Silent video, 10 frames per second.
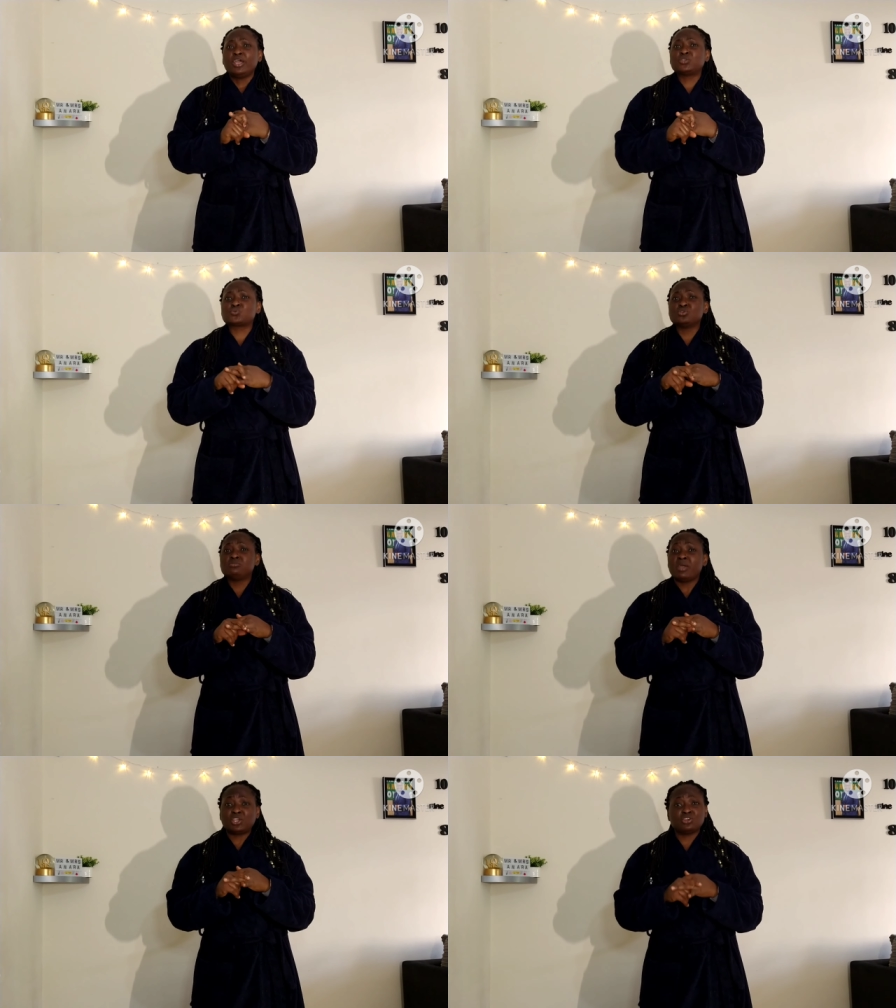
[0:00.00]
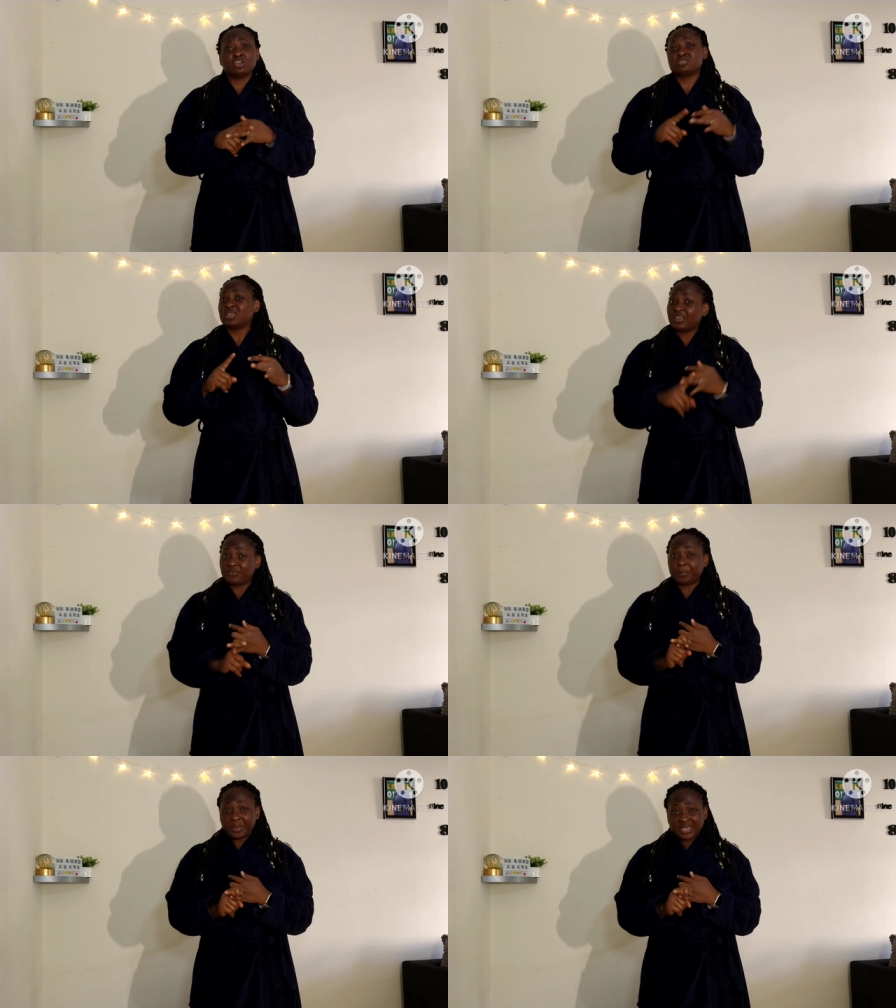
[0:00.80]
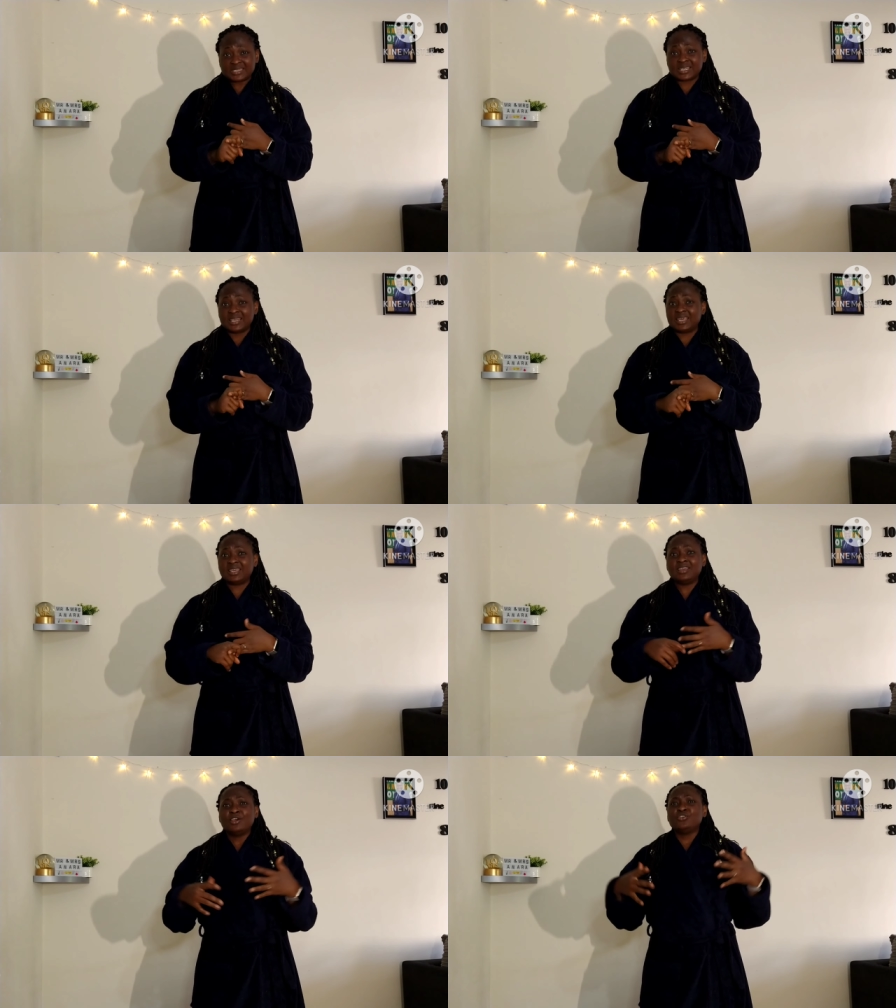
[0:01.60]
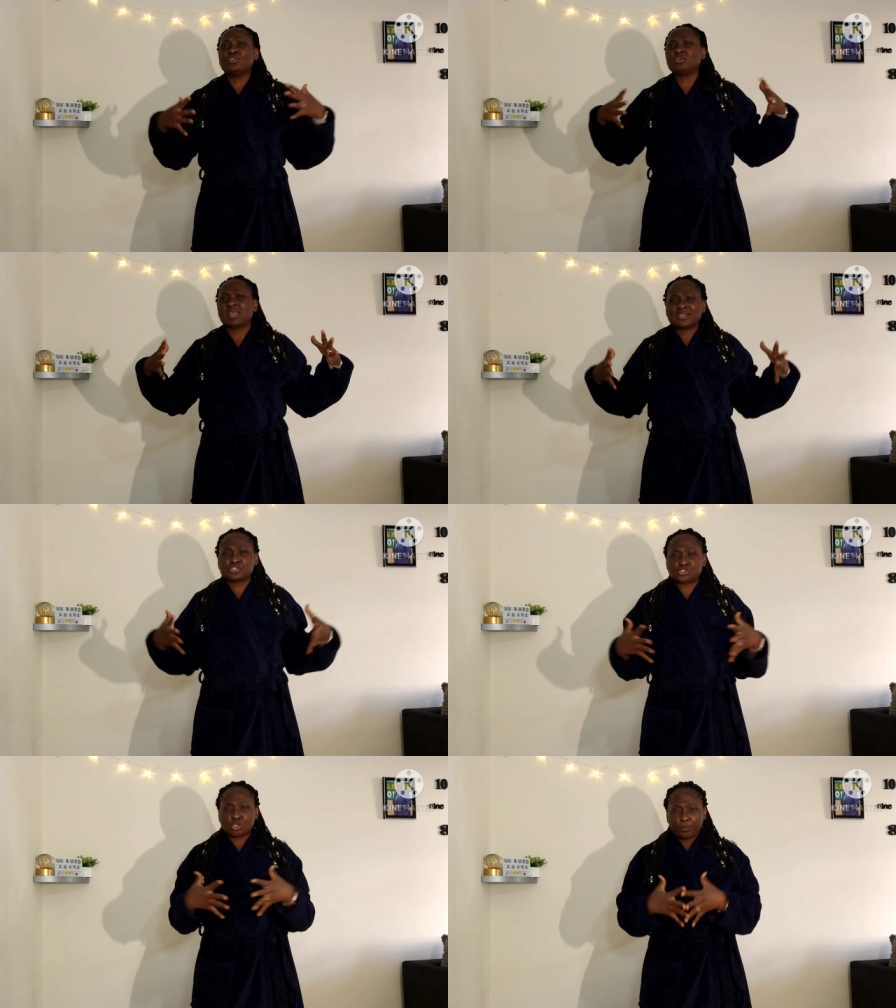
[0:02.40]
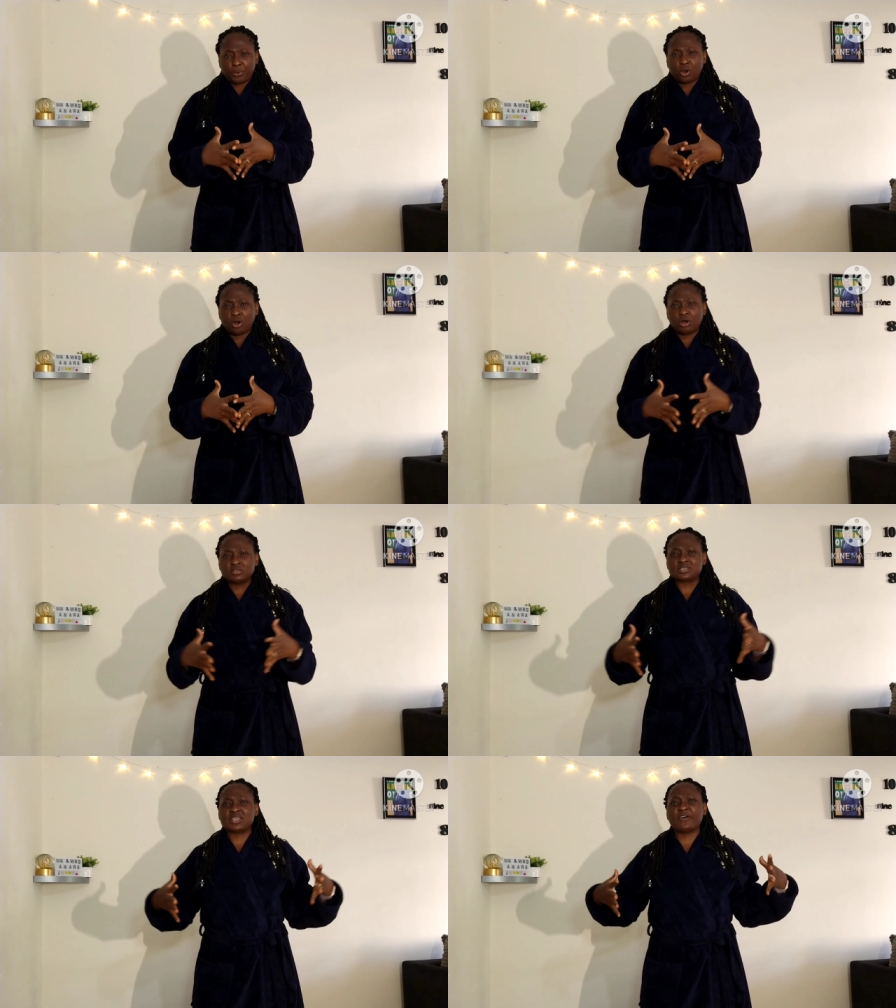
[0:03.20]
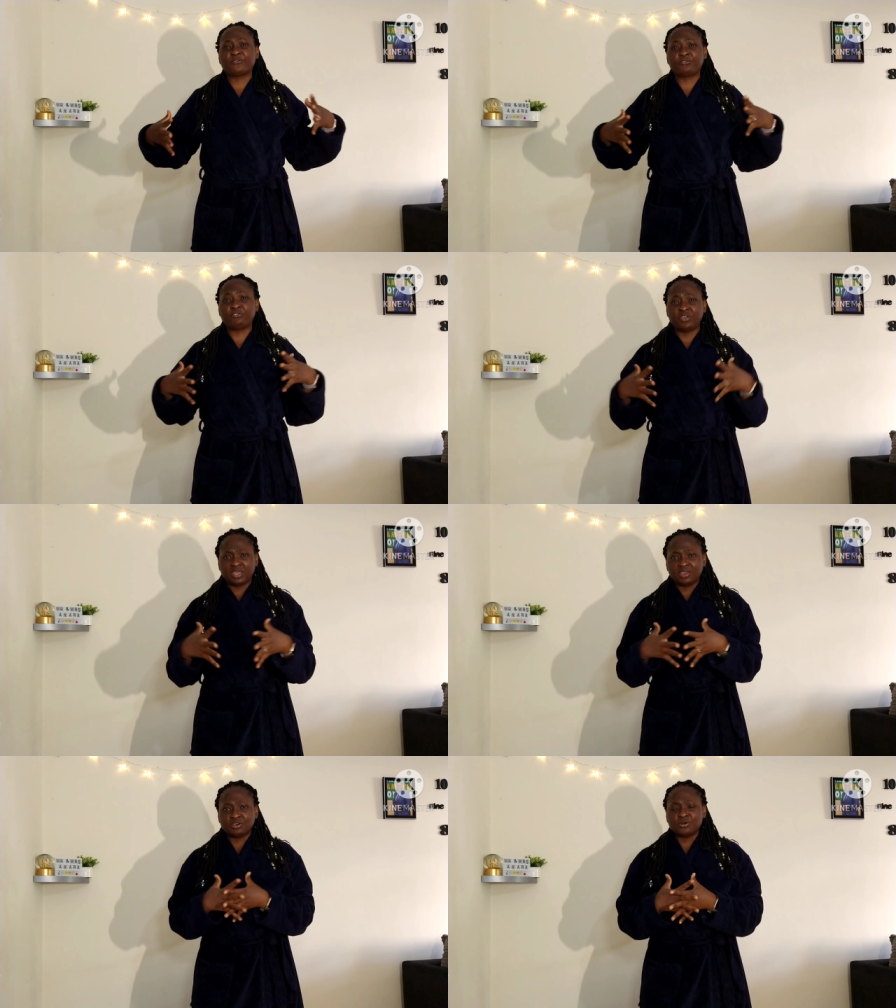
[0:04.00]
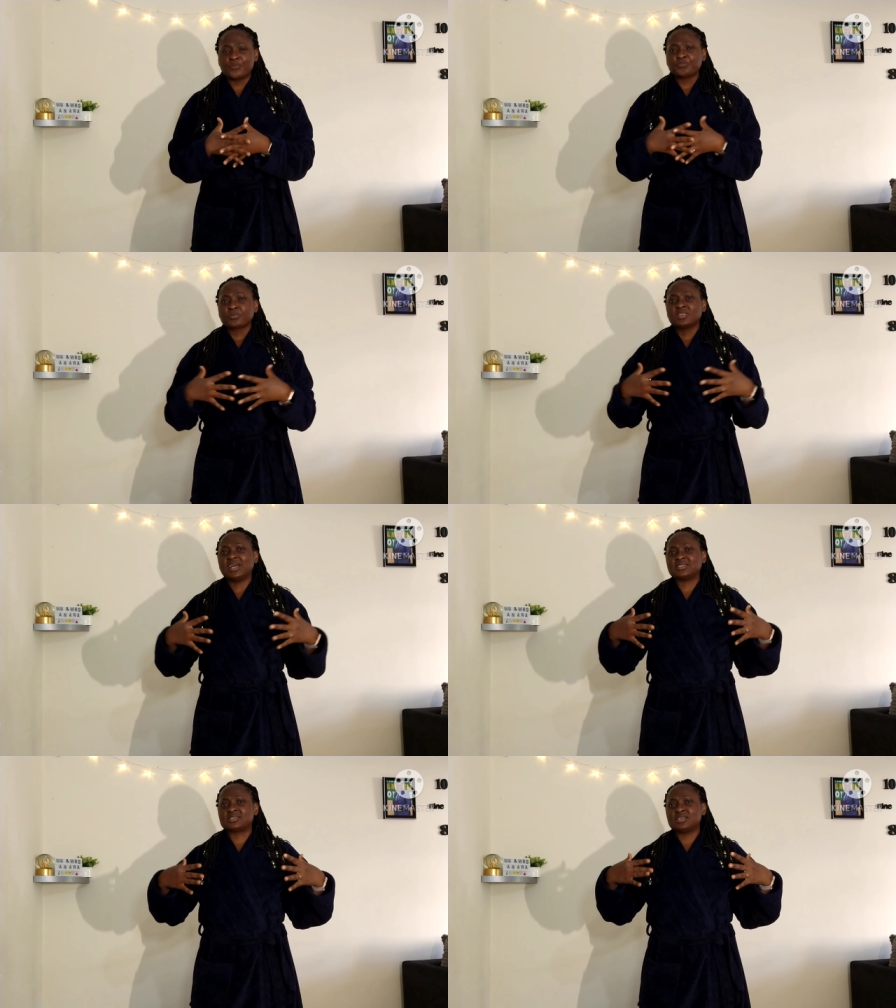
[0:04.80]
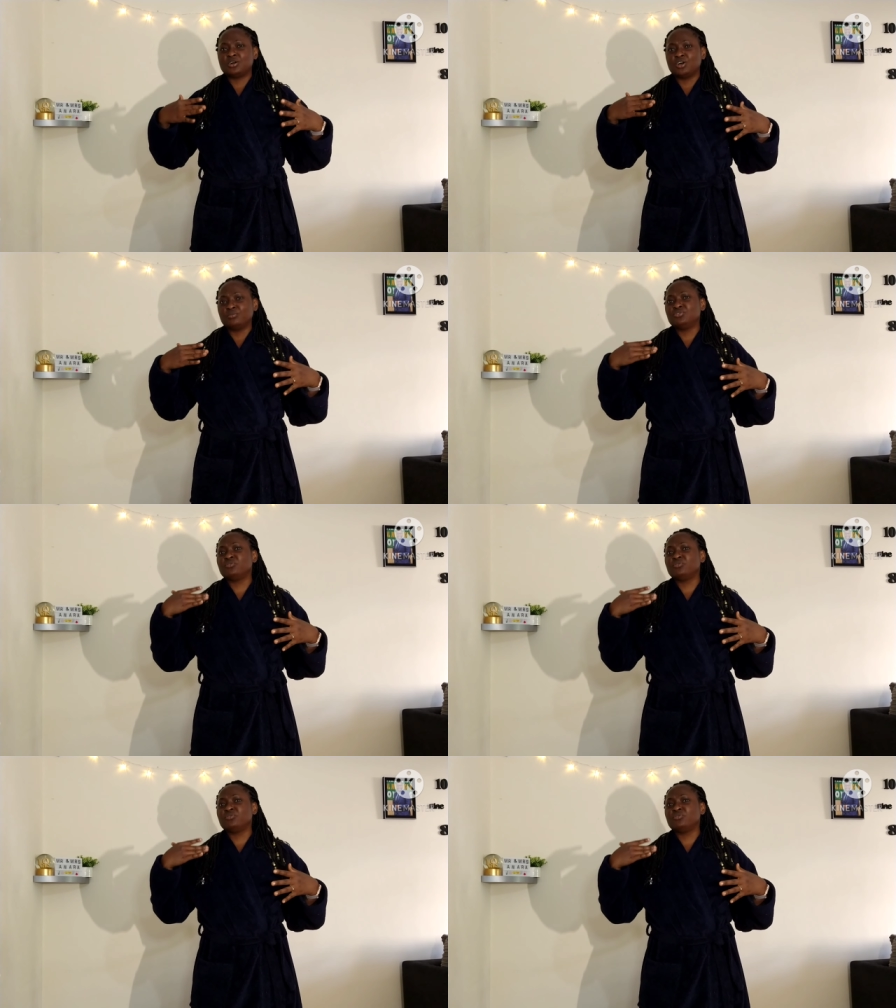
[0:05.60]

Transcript: it would make you not to give up easily you know that support that feel that um,